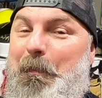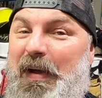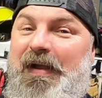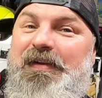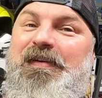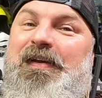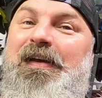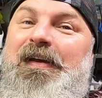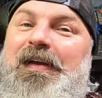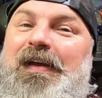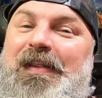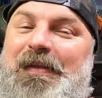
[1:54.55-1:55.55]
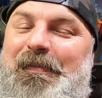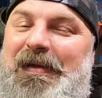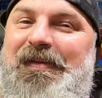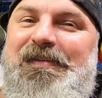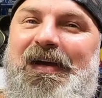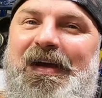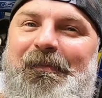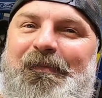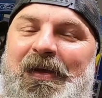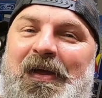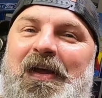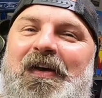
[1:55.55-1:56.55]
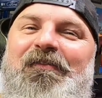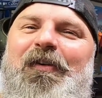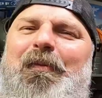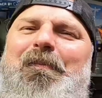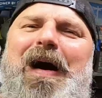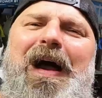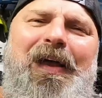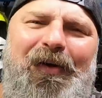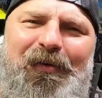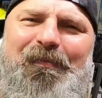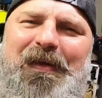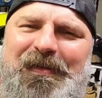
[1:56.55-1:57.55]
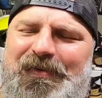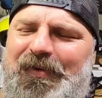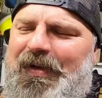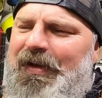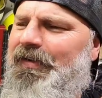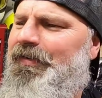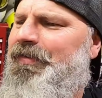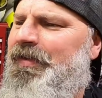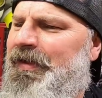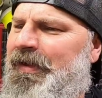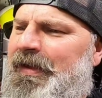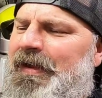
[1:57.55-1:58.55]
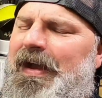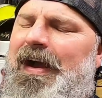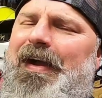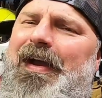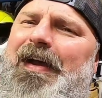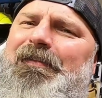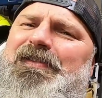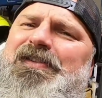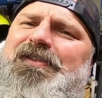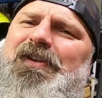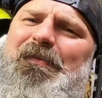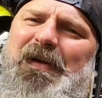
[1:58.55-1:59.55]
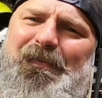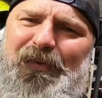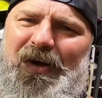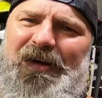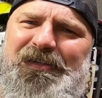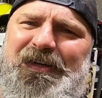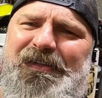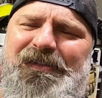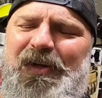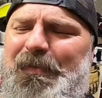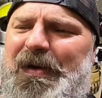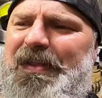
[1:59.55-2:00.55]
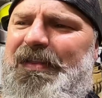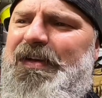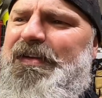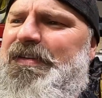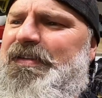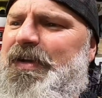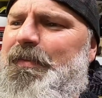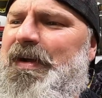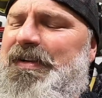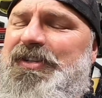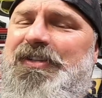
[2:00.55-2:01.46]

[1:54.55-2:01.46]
But in the meantime, for my own mental health, I have so many projects, so many things, so much